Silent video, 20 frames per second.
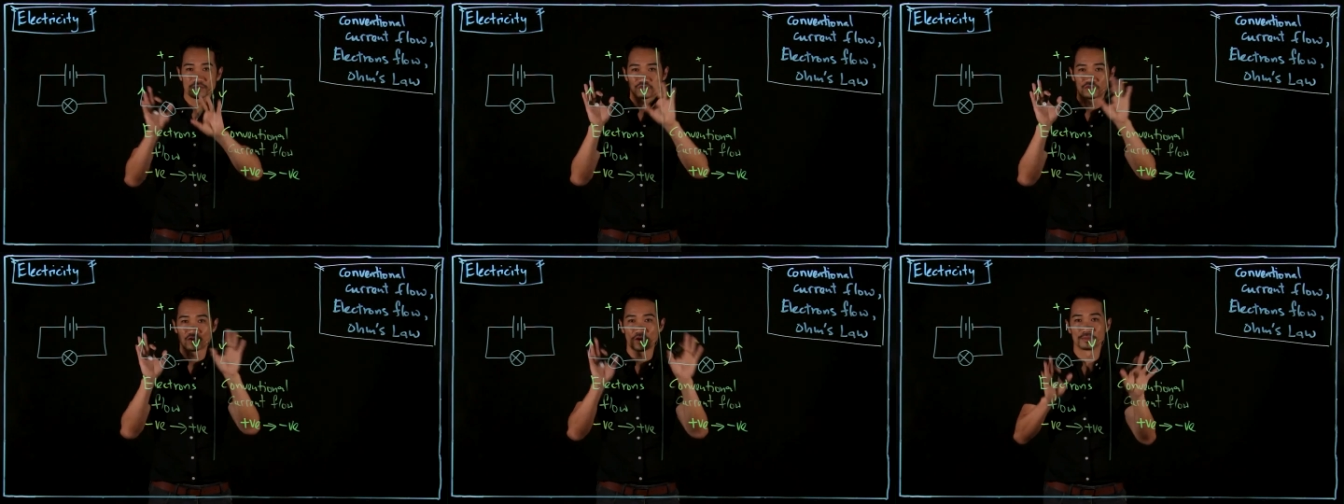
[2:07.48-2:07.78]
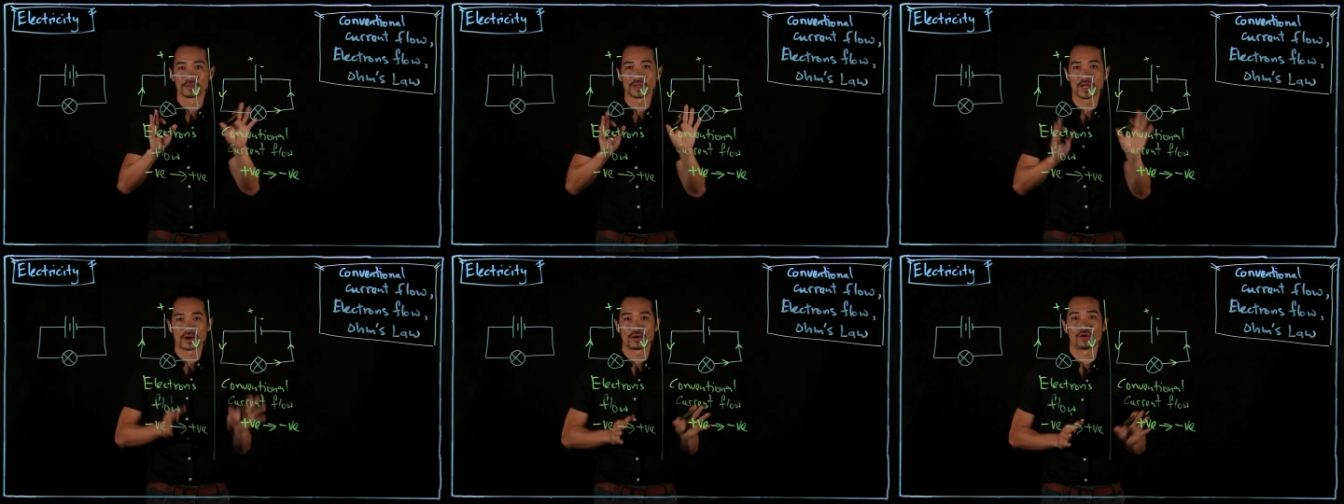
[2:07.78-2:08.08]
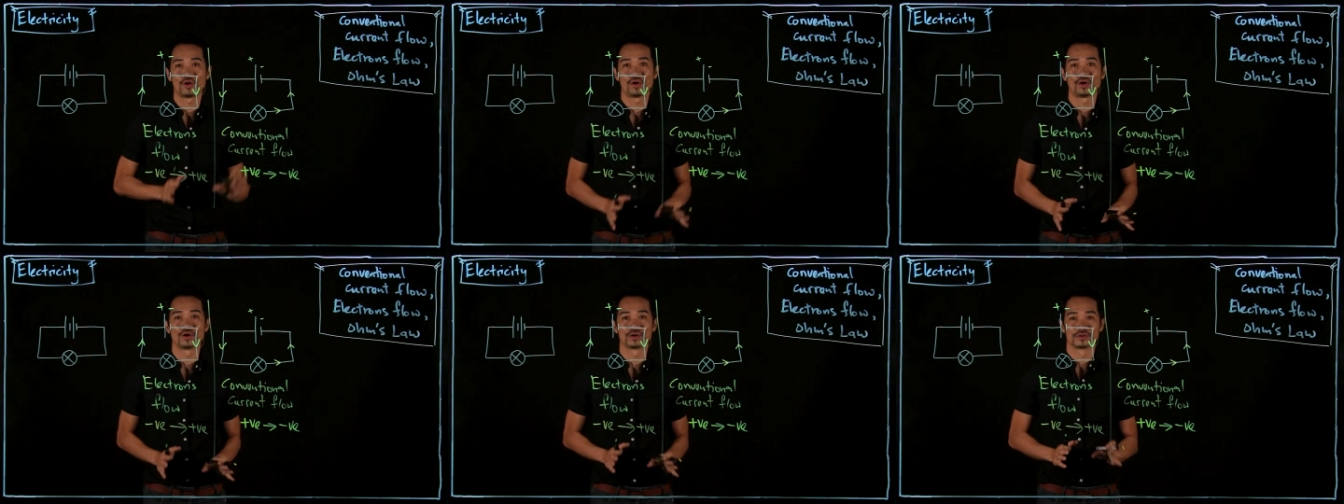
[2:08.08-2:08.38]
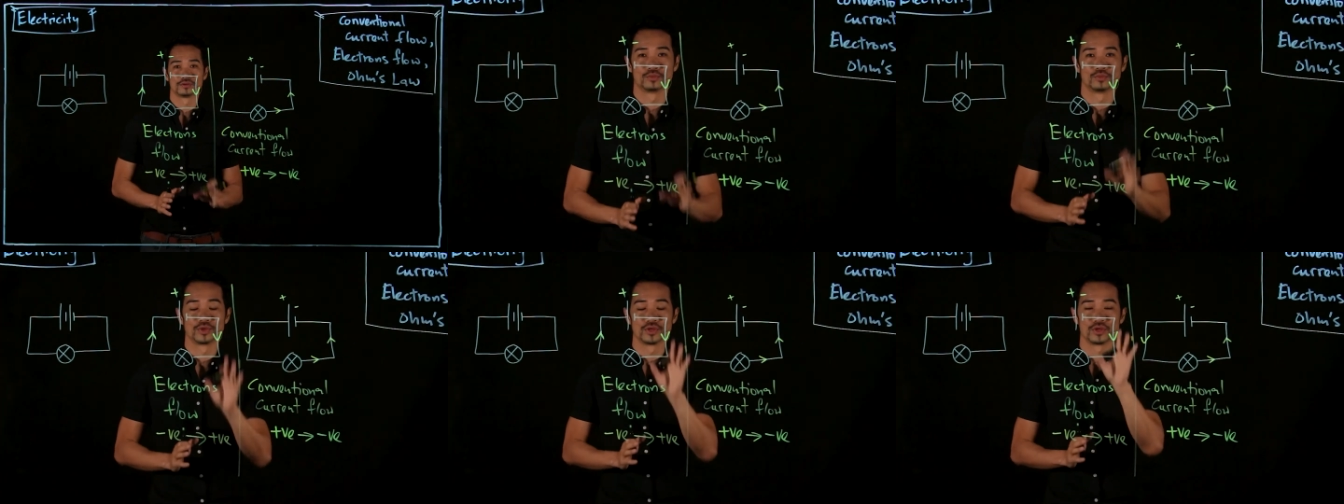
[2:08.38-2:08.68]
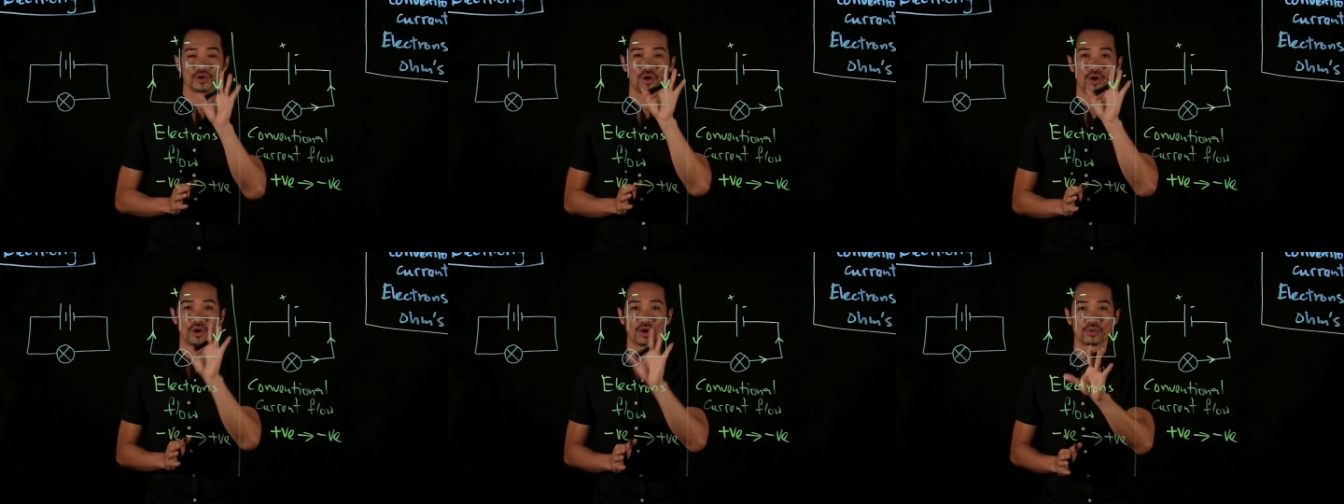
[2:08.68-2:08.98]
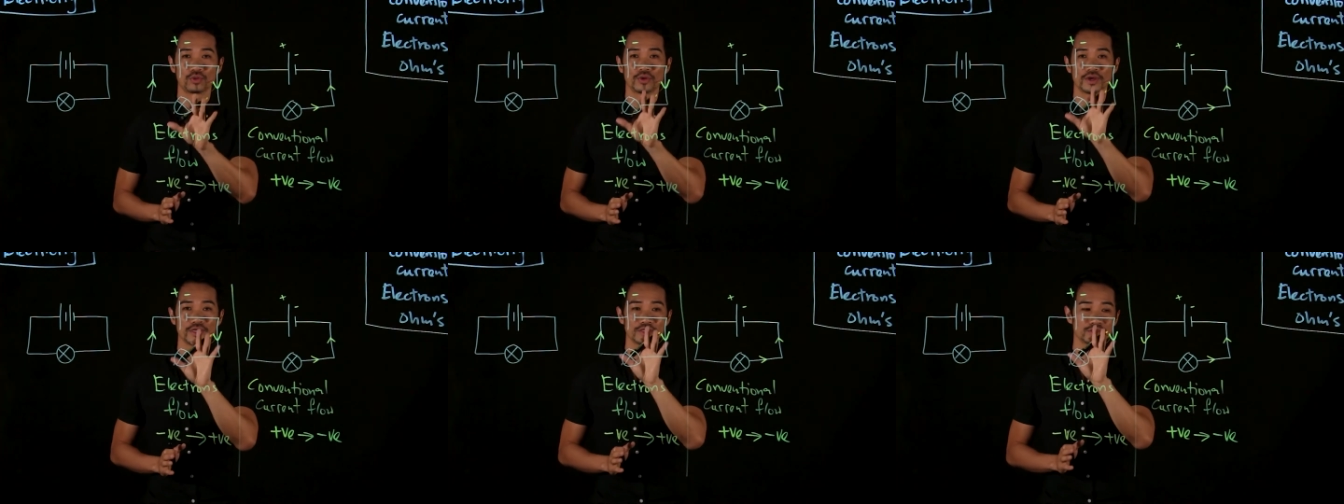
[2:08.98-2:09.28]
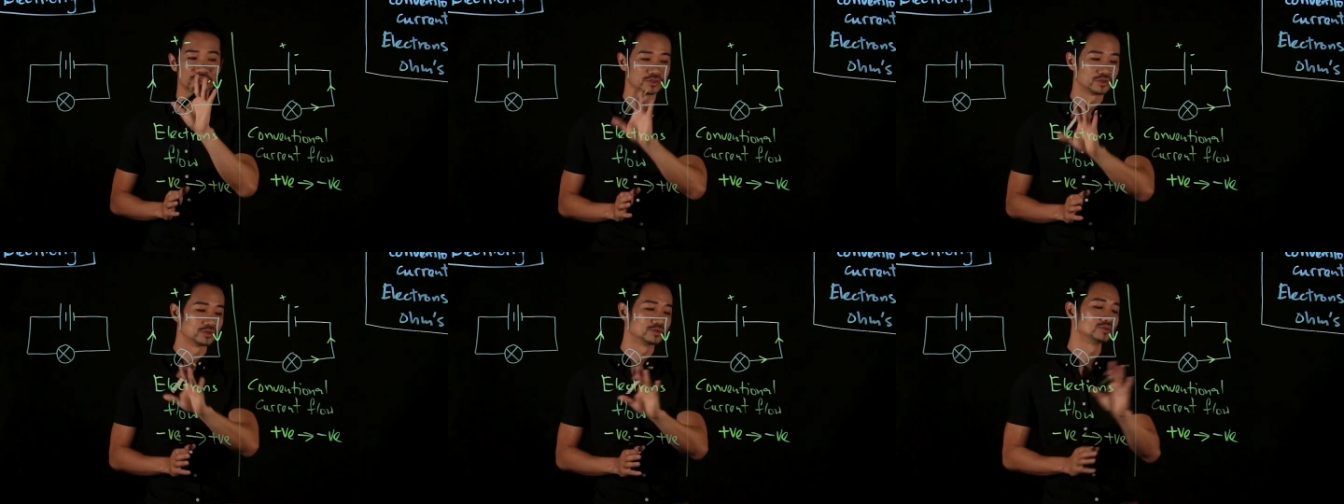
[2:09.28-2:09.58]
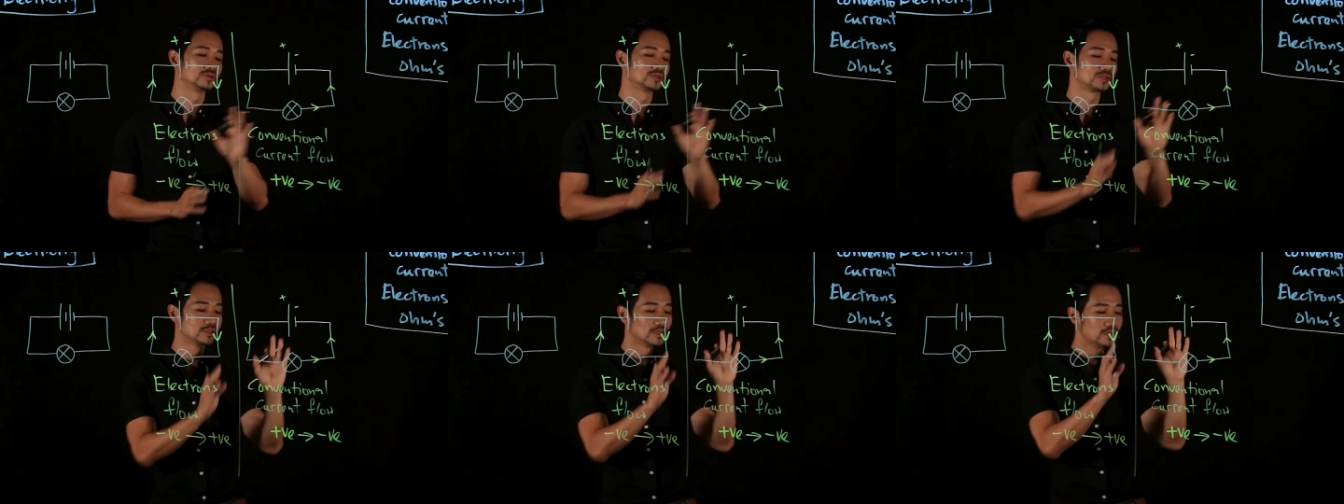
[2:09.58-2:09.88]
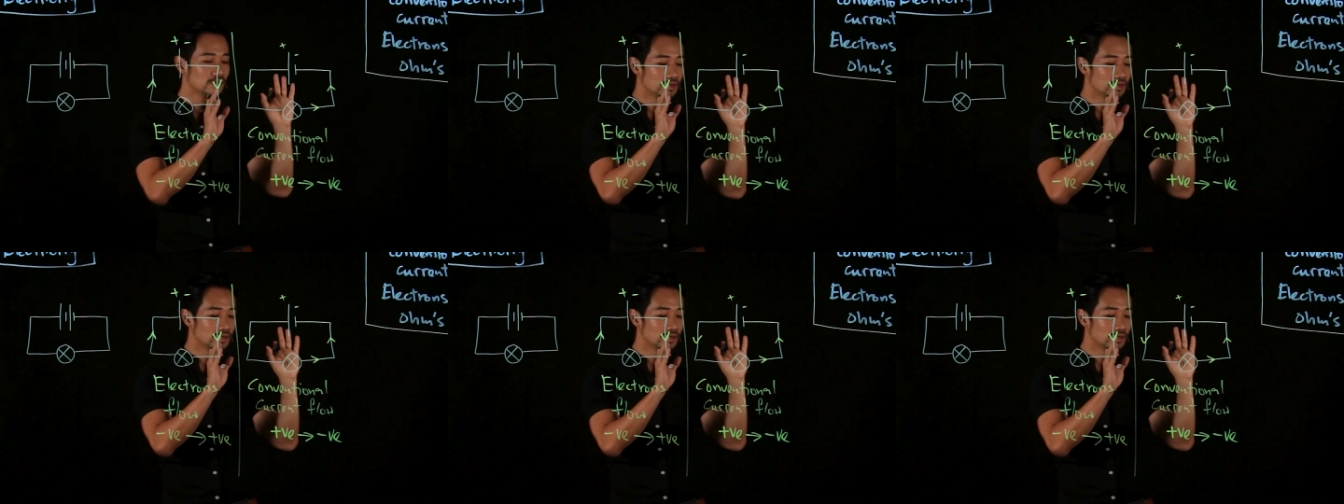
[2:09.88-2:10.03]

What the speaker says: from now on, we always use